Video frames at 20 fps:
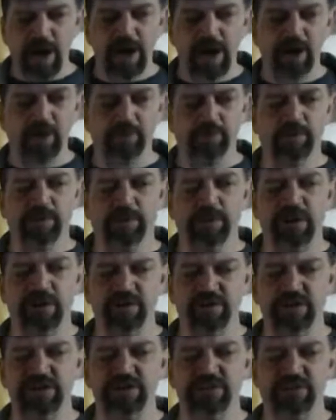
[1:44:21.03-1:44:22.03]
I'll
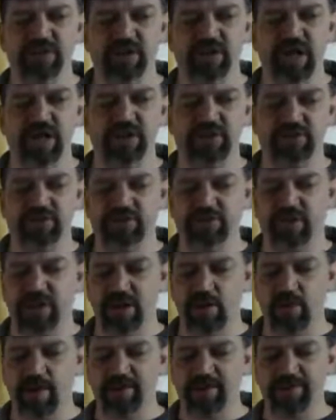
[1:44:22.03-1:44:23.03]
cut these to lengths that
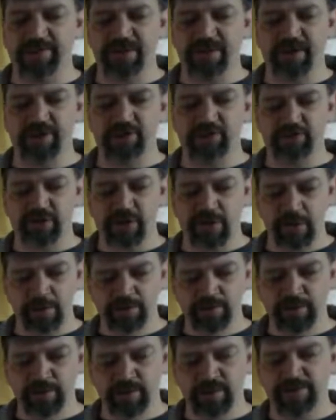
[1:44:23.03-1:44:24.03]
I want the
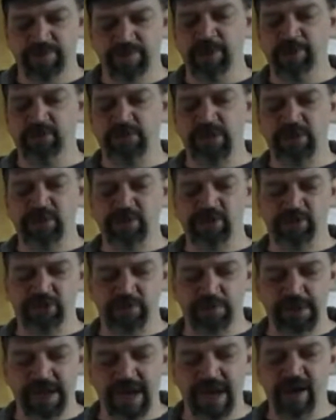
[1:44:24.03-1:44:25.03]
finger sections to
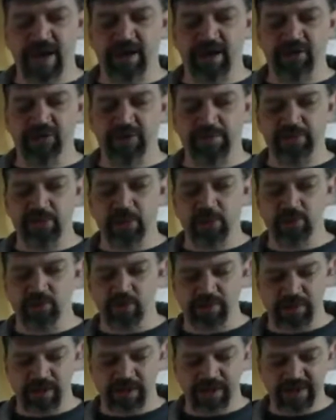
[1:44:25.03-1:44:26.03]
be at, and I'll slip those
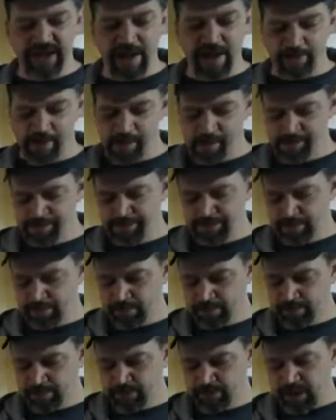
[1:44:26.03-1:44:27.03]
over the top.
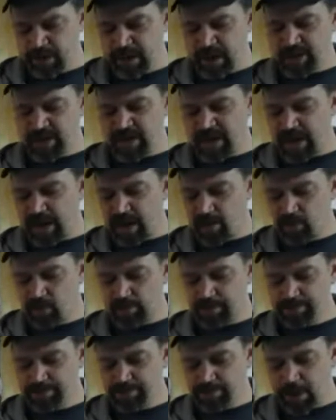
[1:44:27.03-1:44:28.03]

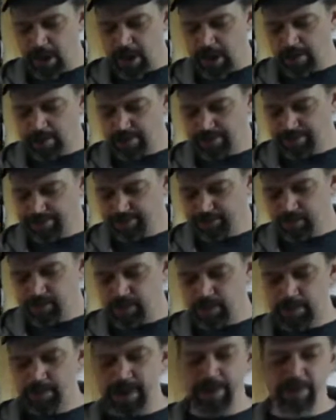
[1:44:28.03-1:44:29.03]
And then I will
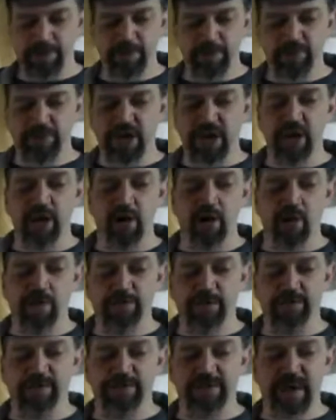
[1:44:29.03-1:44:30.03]
paper
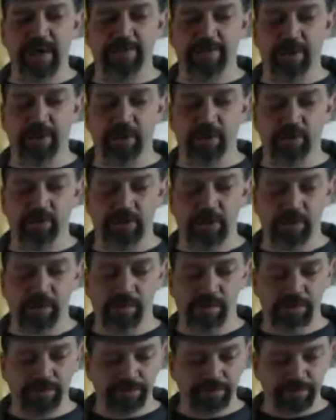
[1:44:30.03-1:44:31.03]
mache over the top of those.